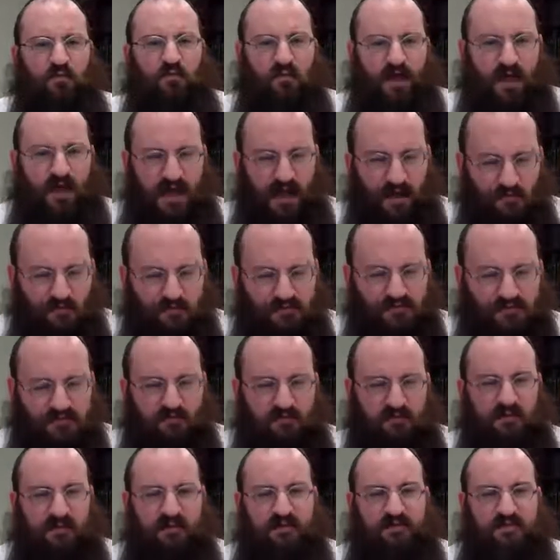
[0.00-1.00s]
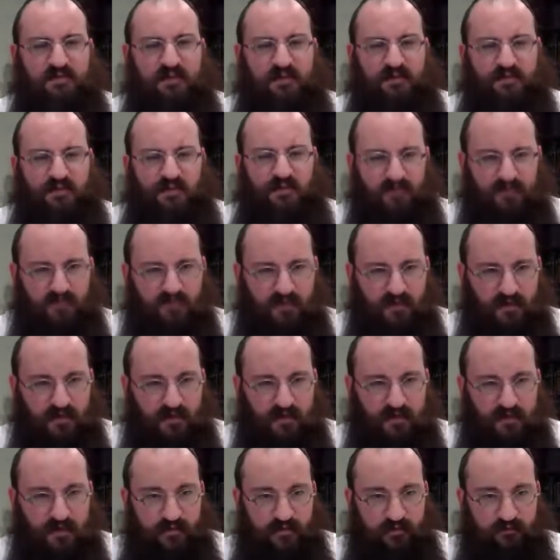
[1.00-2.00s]
How strong is that love for
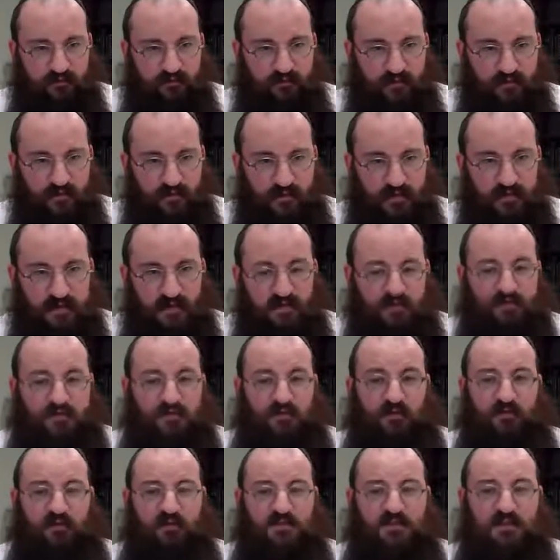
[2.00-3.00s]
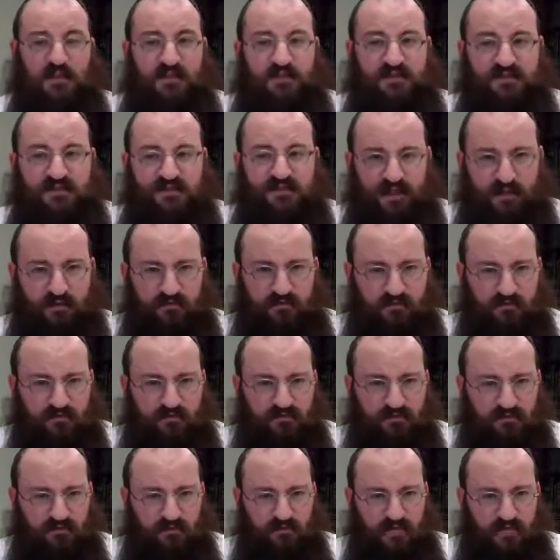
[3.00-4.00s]
Hashem? So we just now
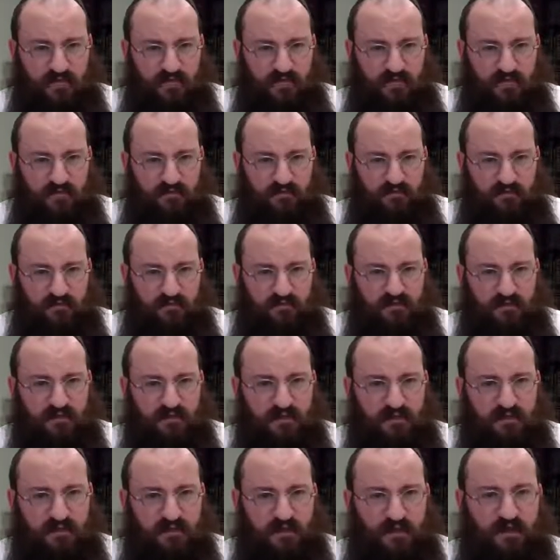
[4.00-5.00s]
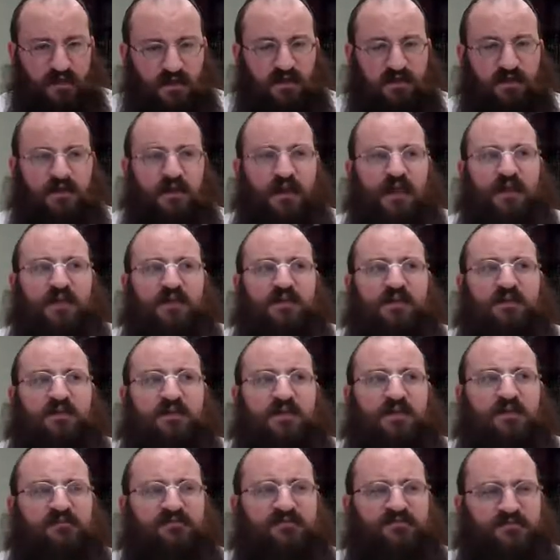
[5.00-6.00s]
described a
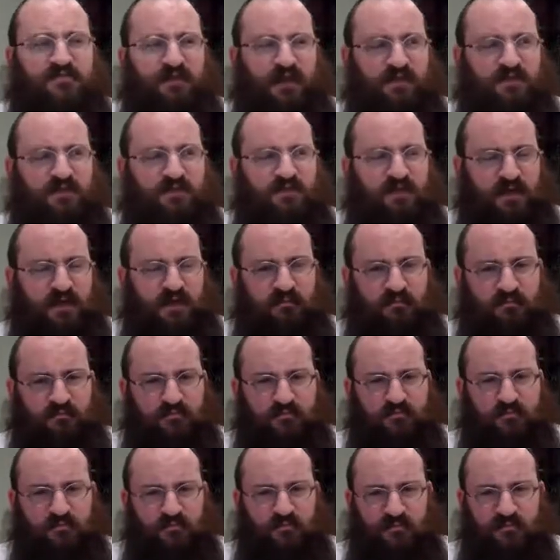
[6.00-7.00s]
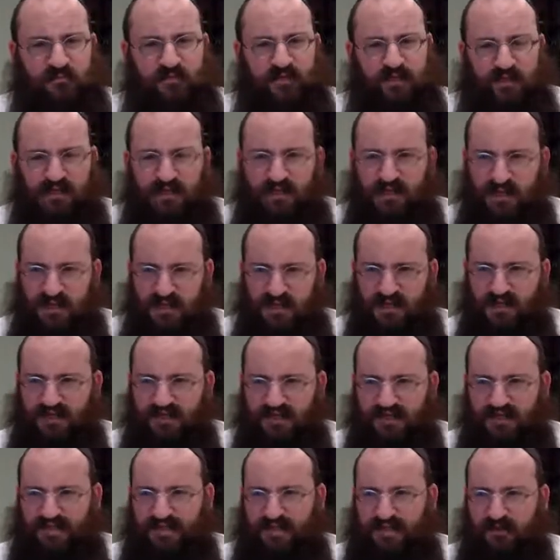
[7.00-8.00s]
love for Hashem that
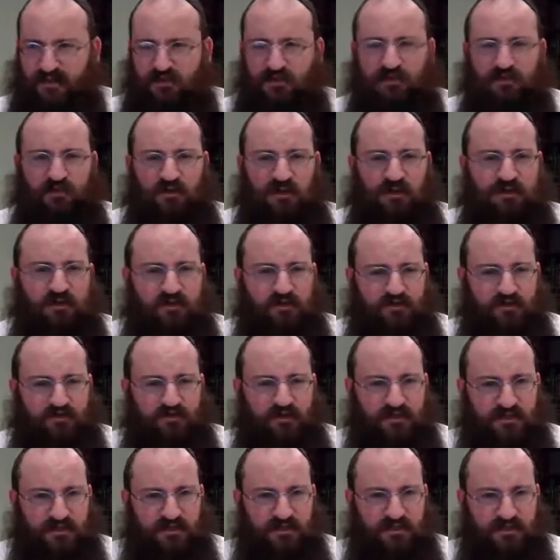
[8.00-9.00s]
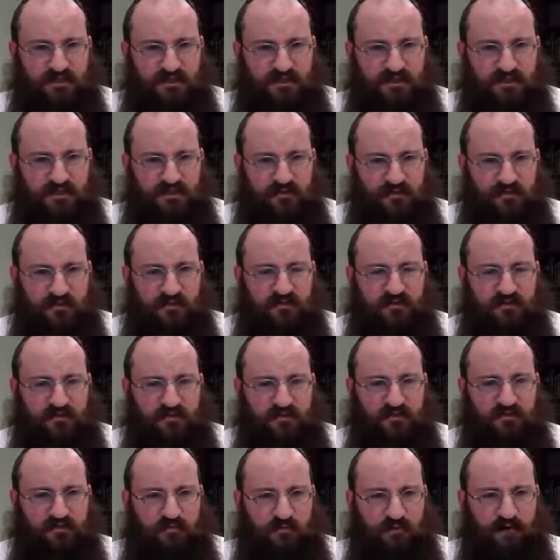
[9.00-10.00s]
is like the toddler in the kitchen when the
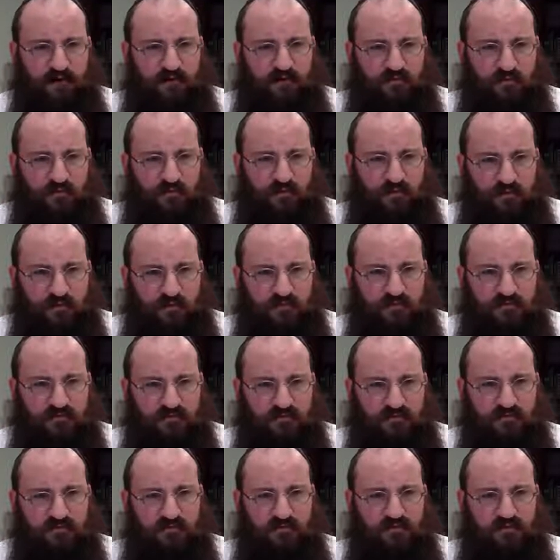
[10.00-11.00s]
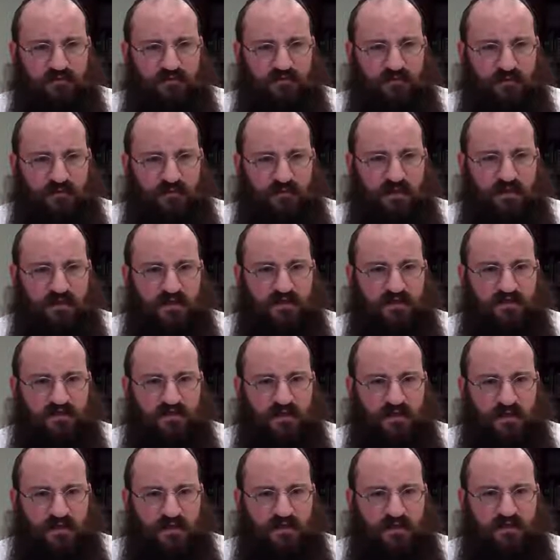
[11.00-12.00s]
mother walked away, screaming,
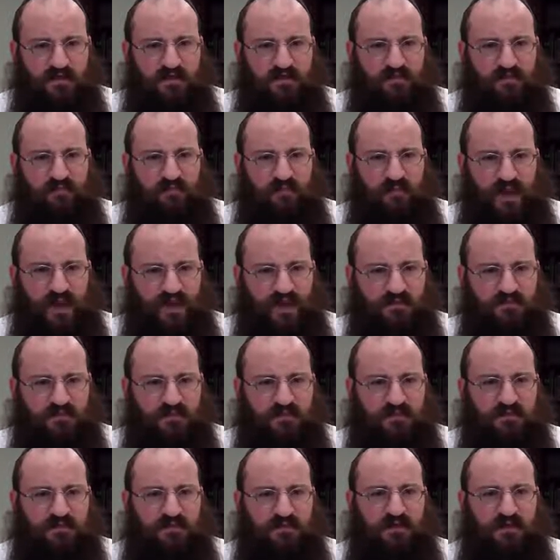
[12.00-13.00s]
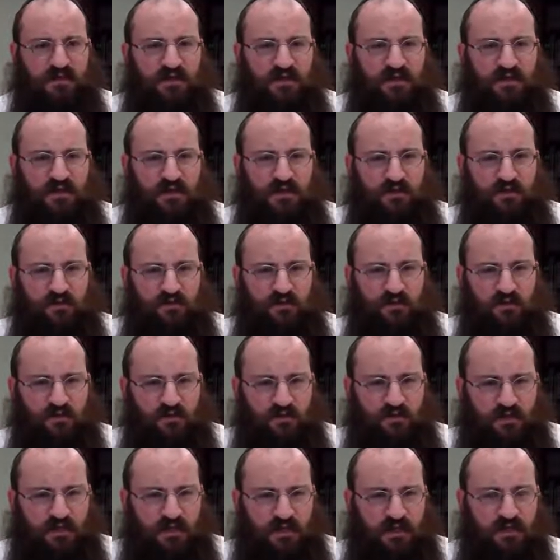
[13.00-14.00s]
yelling, passion,
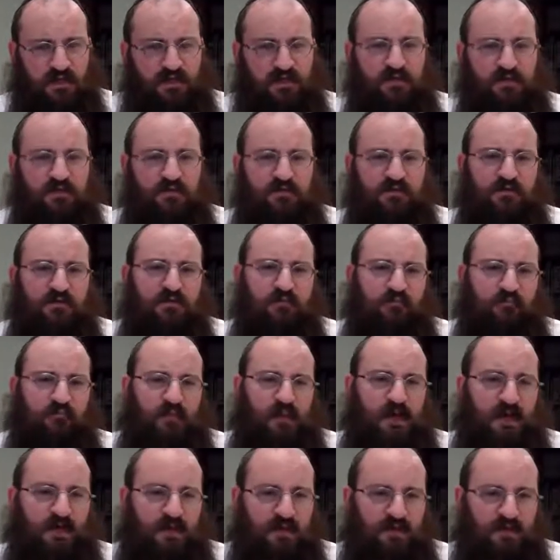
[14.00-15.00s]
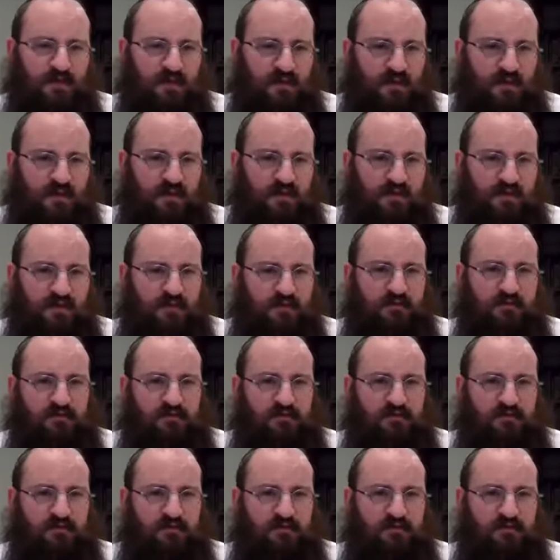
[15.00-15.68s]
yearning, pining.